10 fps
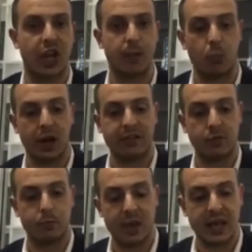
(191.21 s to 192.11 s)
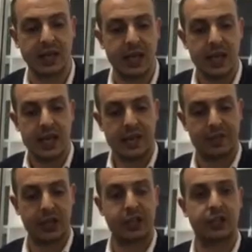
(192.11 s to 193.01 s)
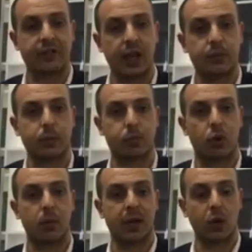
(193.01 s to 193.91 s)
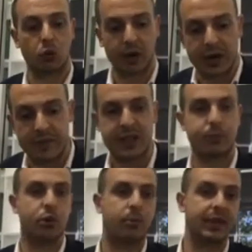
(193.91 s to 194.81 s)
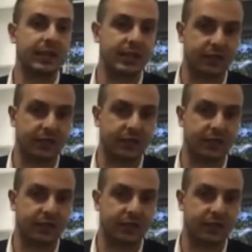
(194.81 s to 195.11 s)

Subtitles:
It might even be, if you're going to develop the property or renovate the property and